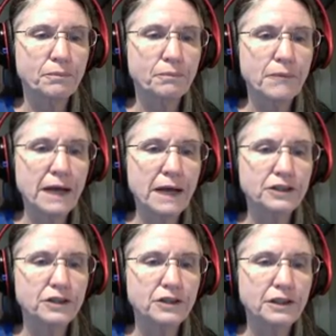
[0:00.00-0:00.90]
match
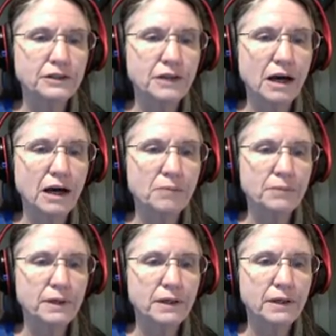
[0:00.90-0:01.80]
these up
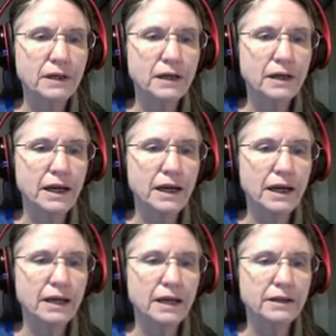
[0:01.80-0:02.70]

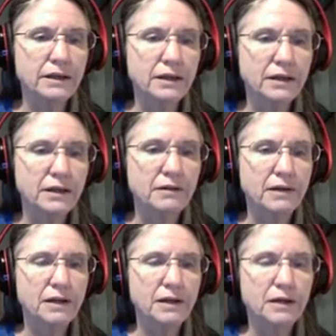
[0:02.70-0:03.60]
and
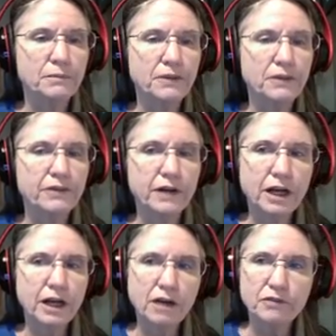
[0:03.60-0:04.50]
be very
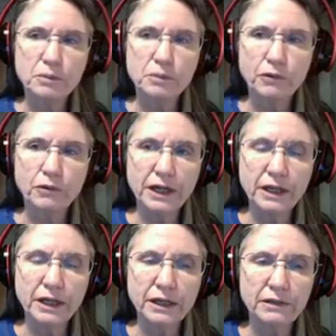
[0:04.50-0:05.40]
comfortable
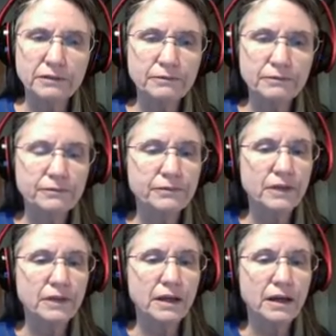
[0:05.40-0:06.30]
reading it.
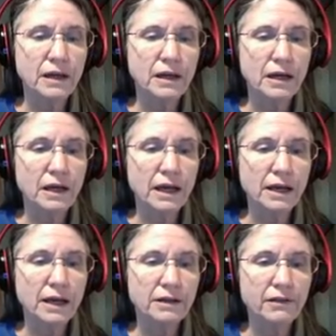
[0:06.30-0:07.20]

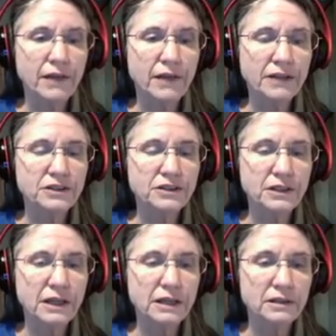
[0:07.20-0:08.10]
And that's
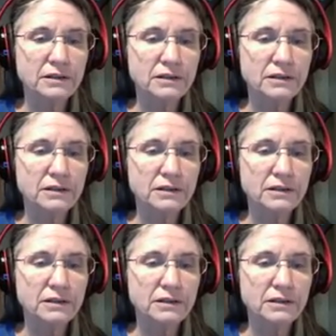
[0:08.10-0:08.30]
the end.